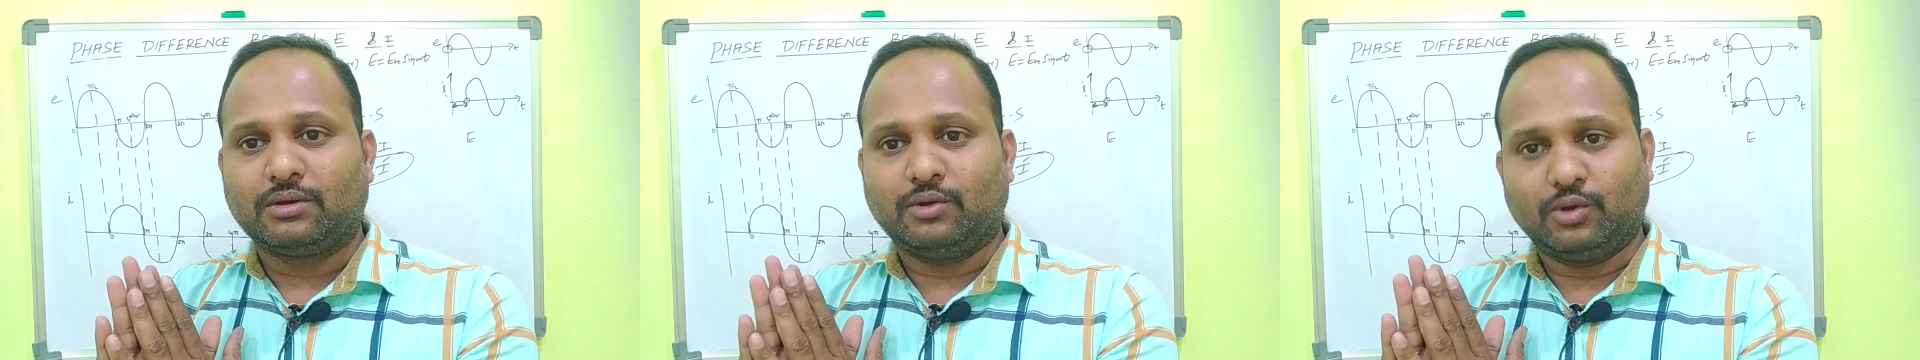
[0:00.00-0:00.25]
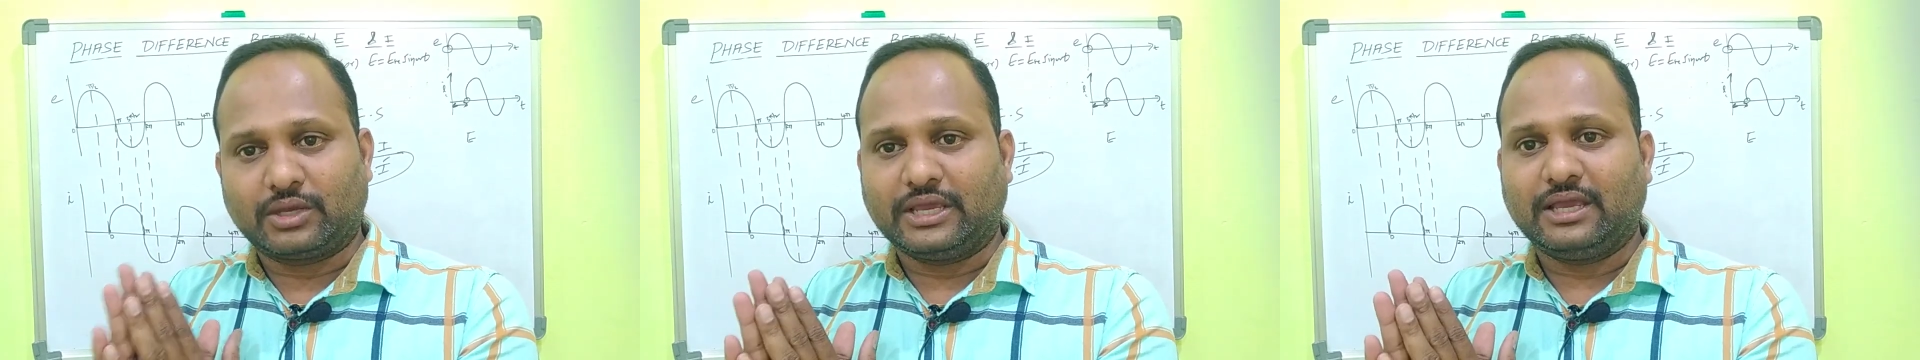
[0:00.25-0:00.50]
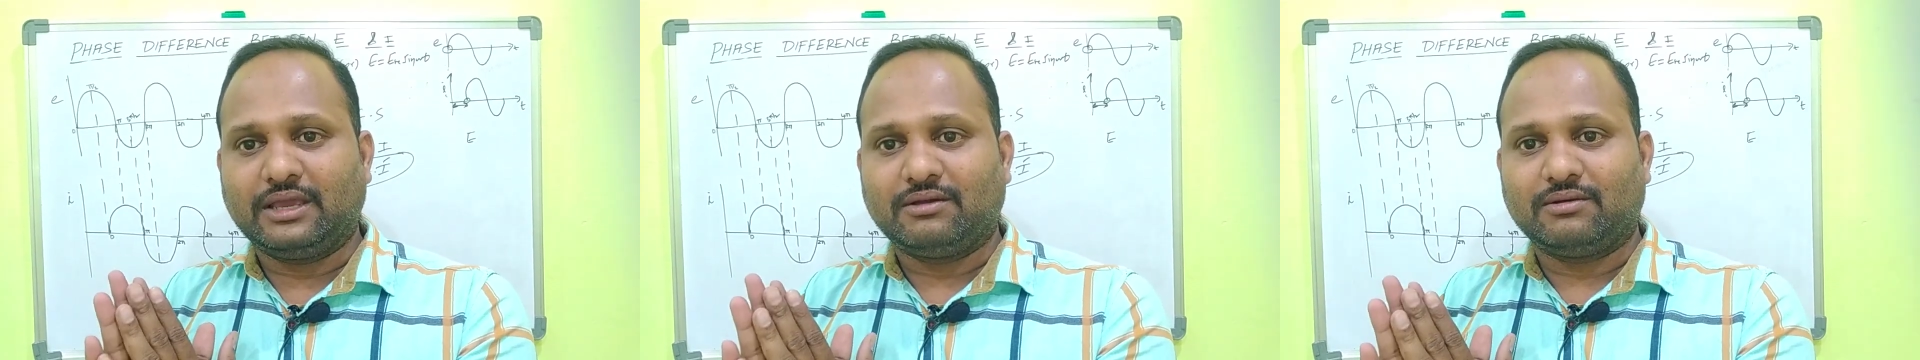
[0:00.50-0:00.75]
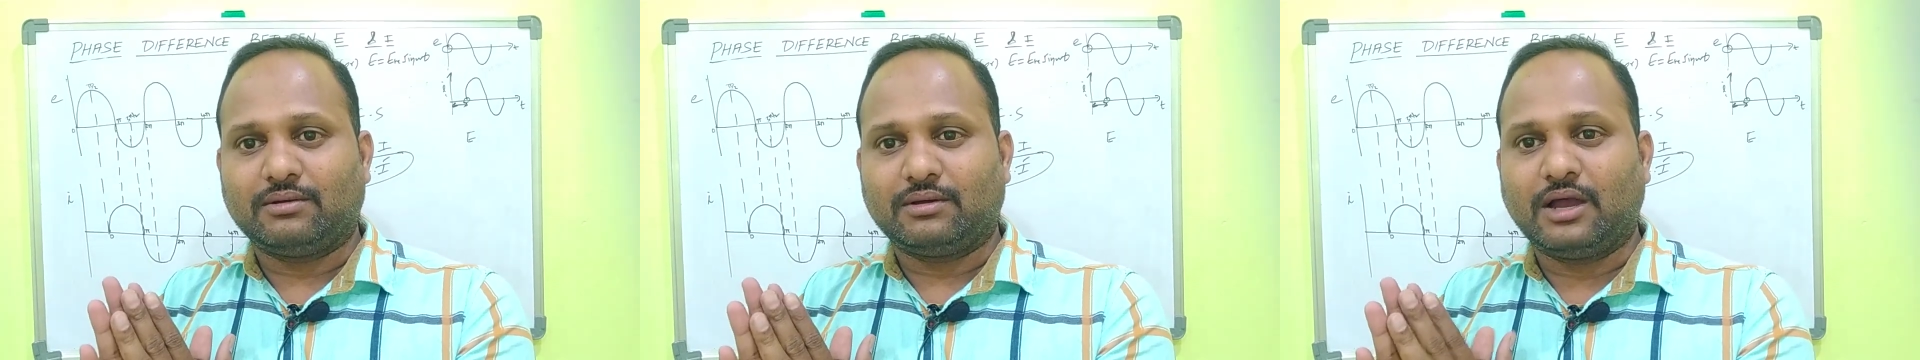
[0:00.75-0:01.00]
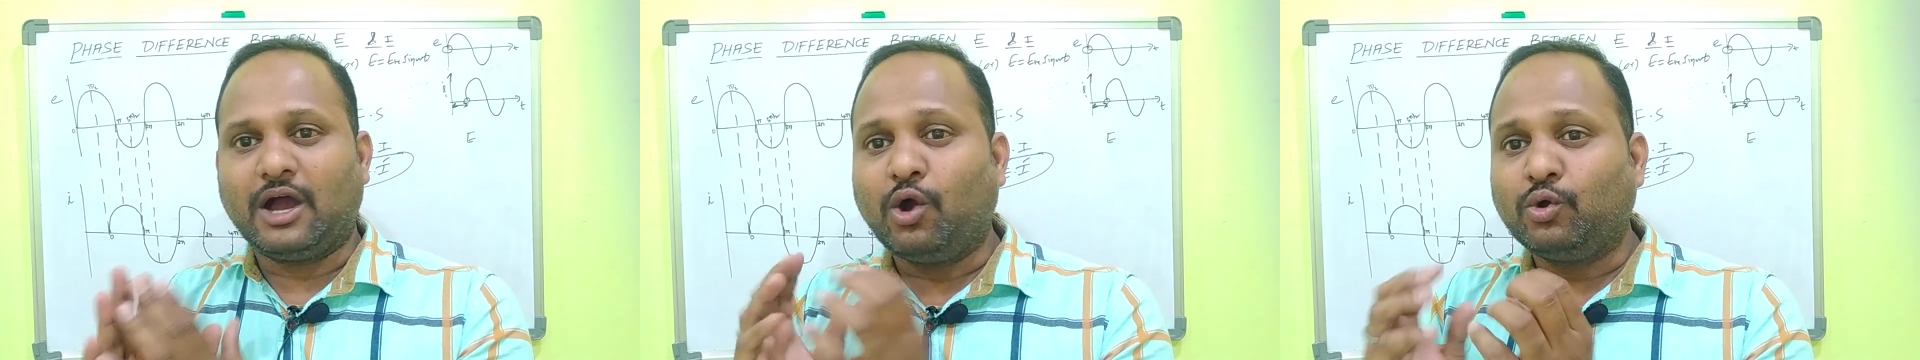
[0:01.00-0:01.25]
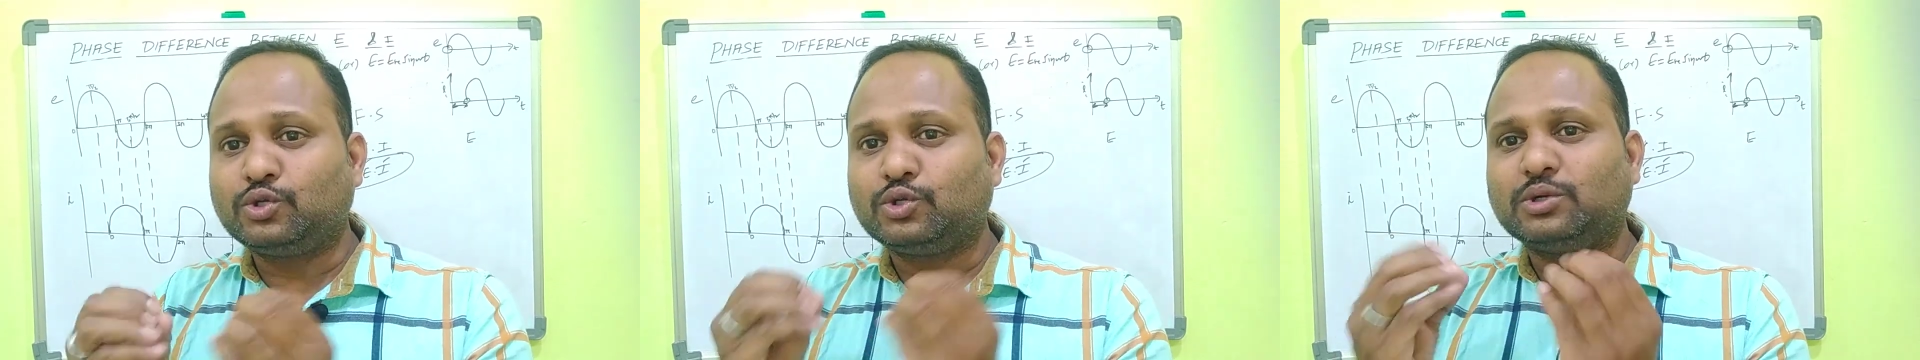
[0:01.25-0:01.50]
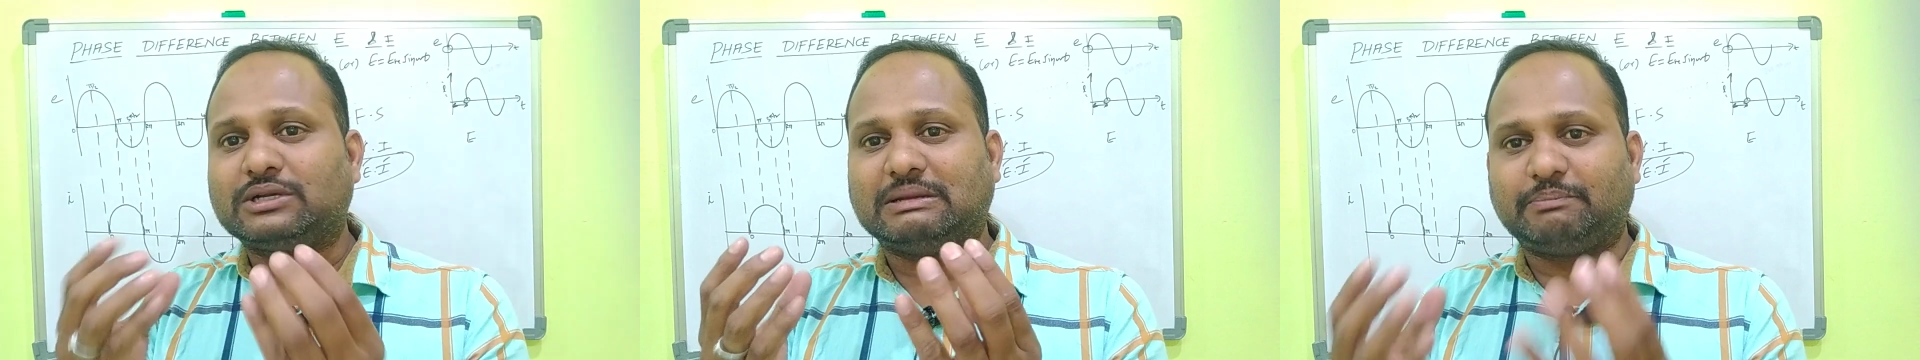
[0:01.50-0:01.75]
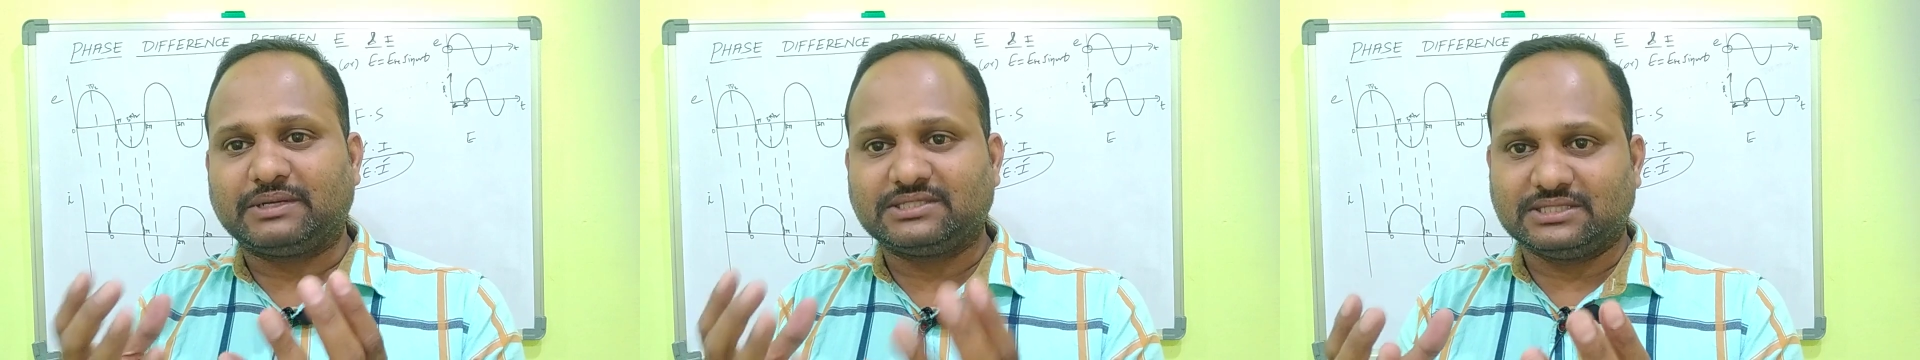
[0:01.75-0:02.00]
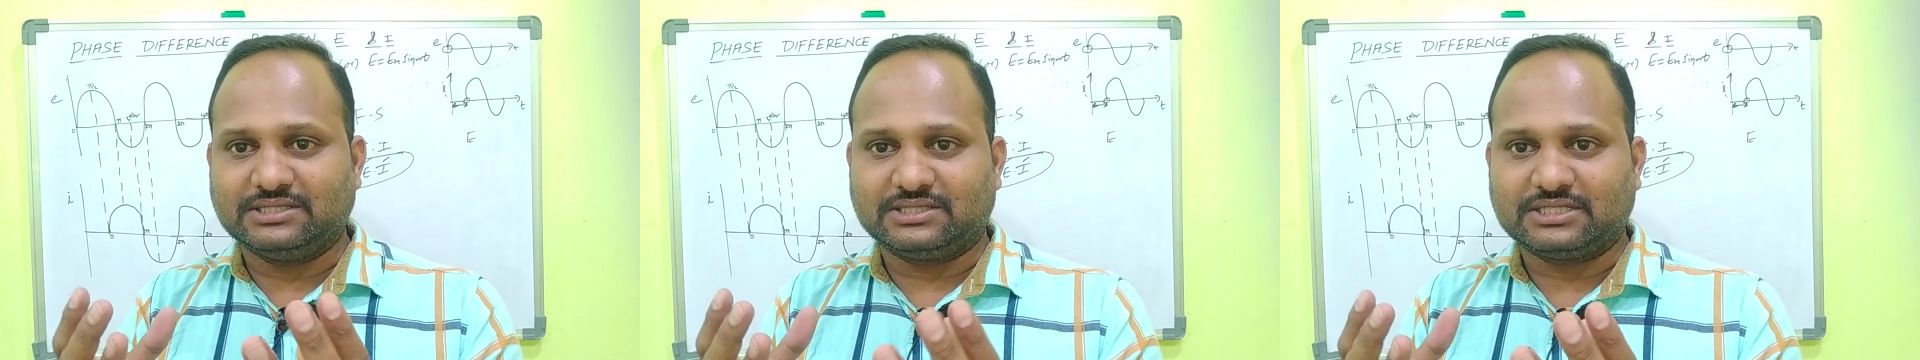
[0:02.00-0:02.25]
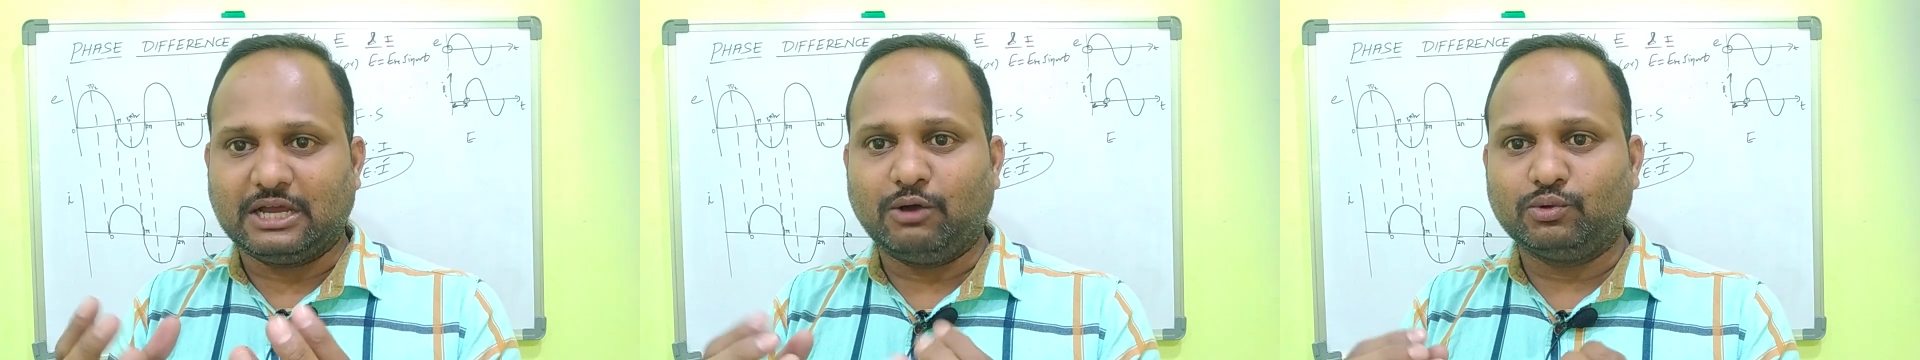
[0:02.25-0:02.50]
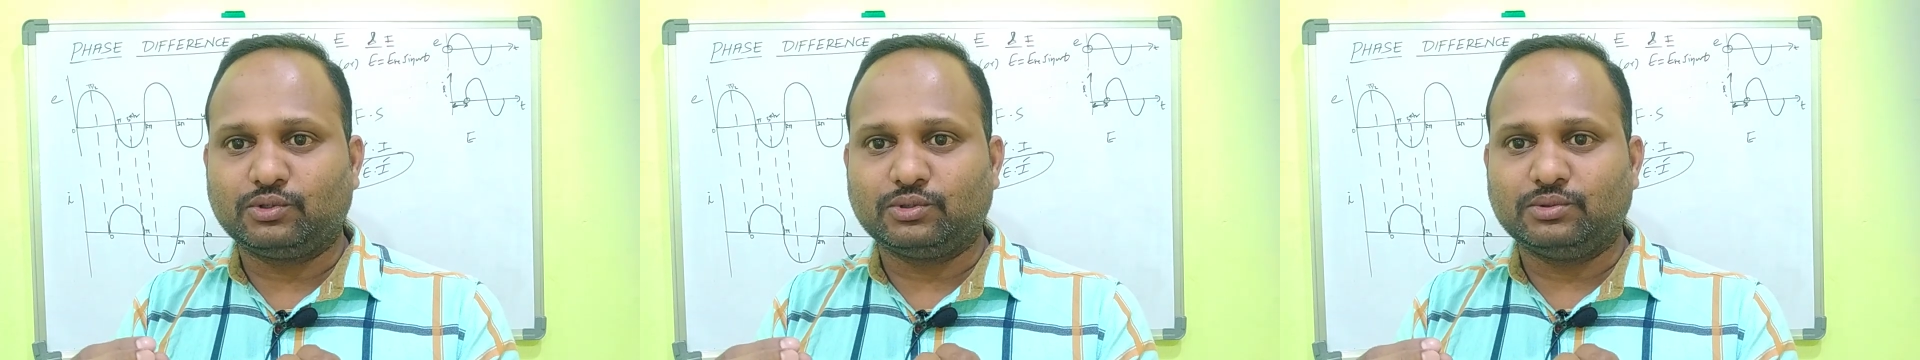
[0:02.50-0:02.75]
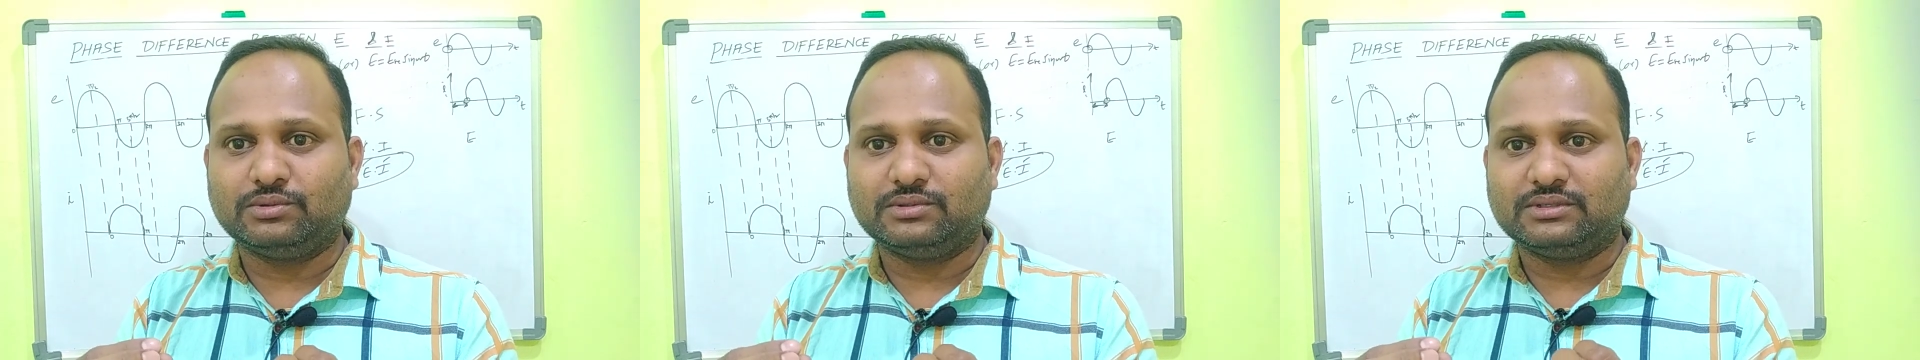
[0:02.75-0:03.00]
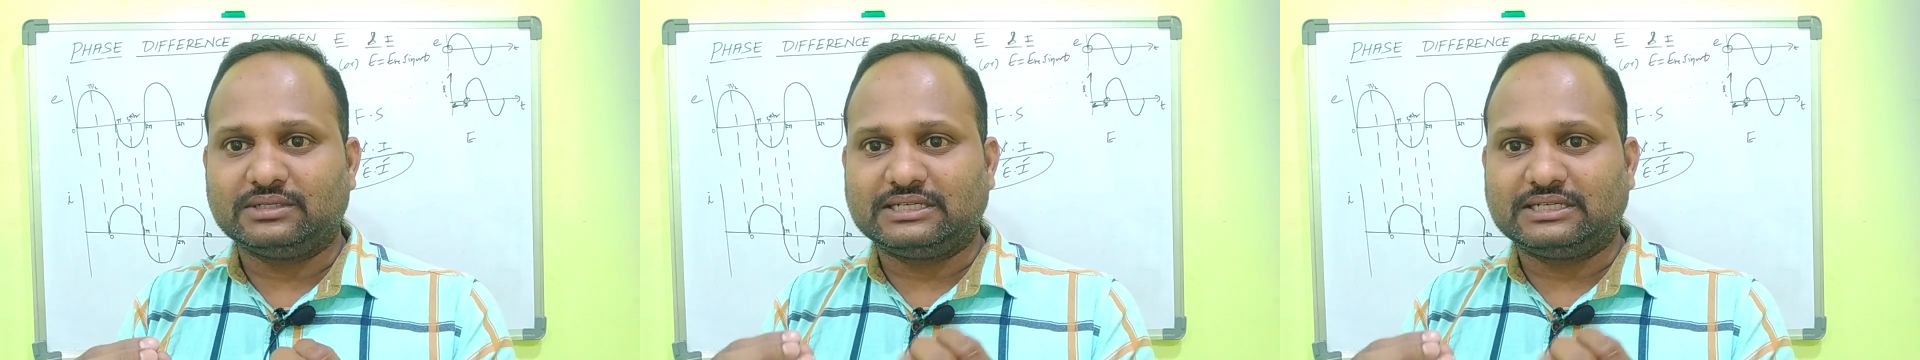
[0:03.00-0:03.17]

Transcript: okay, how to represent, how to